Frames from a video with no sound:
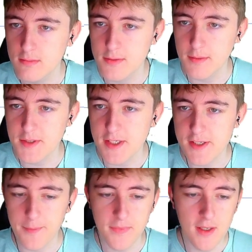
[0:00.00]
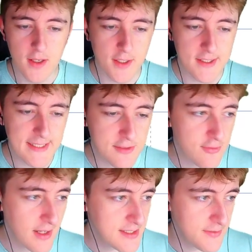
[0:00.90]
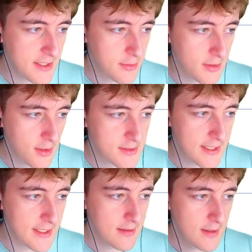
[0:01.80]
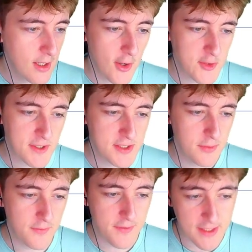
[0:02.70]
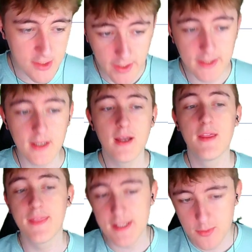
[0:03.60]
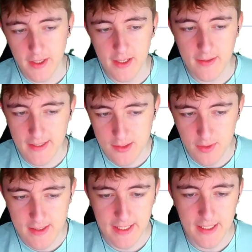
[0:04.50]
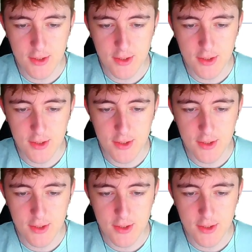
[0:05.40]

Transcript: Let me change that. You can see there's relatively equal lows here, especially with this wick, these wicks here.